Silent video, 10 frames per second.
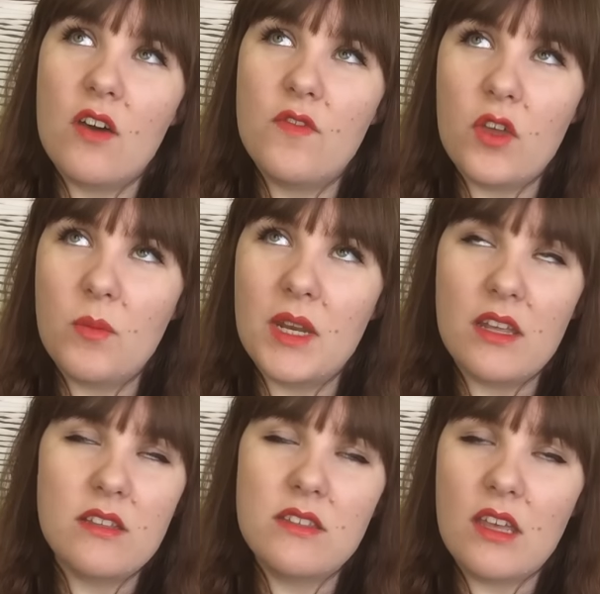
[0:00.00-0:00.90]
a few
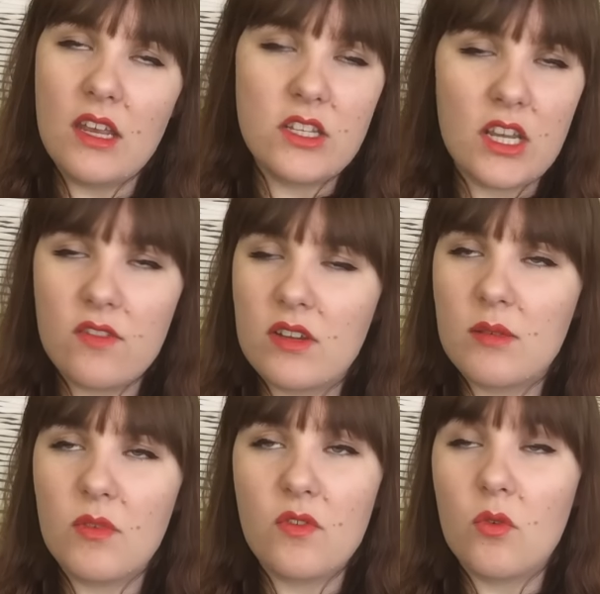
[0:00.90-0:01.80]
minutes each
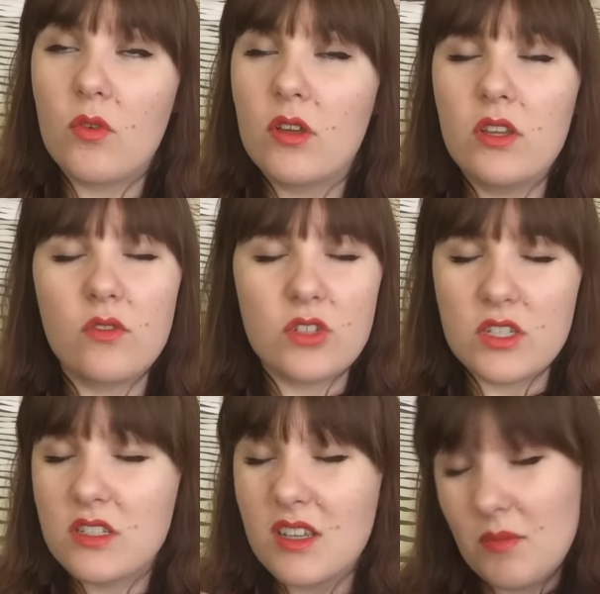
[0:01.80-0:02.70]
evening before you're
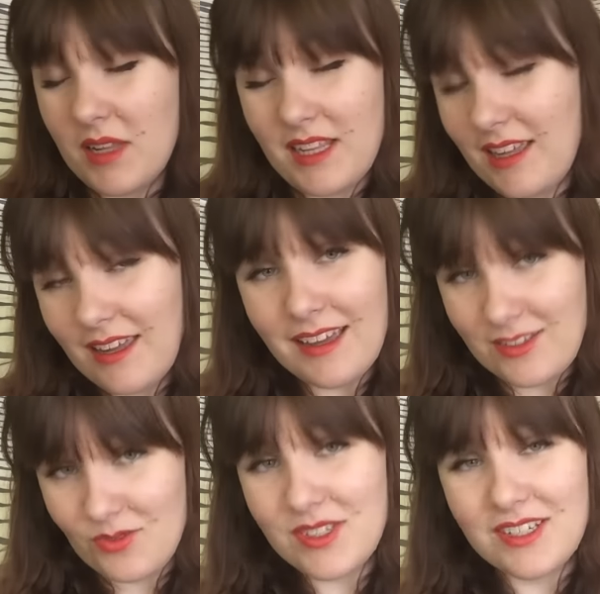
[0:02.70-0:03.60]
just completely
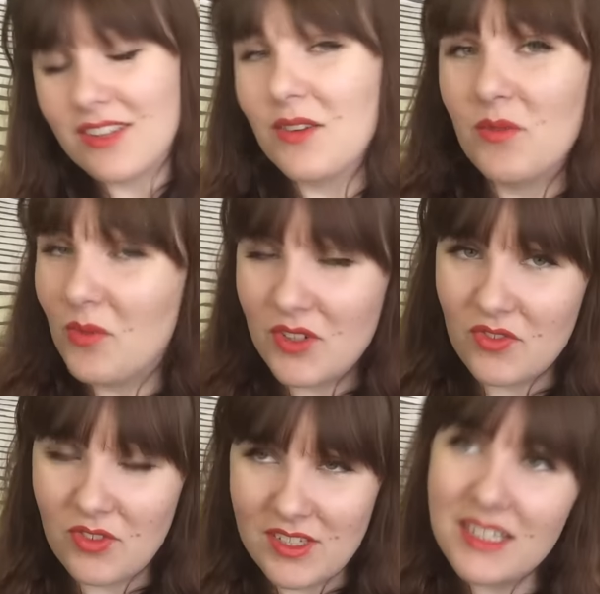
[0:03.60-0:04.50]
exhausted and want
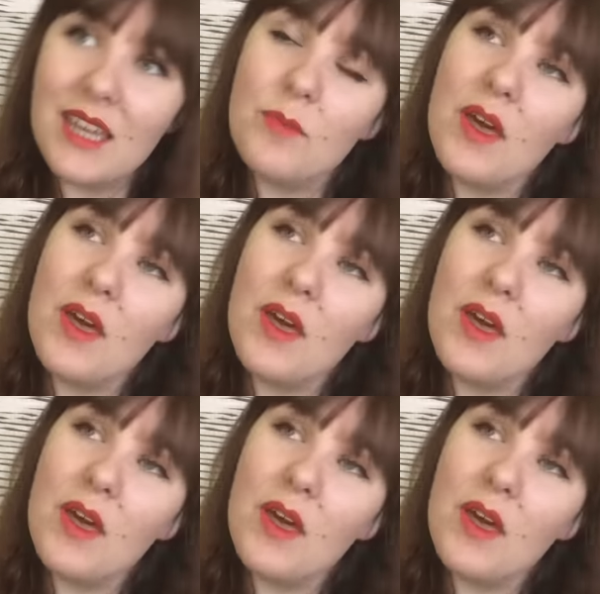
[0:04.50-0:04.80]
to fall asleep,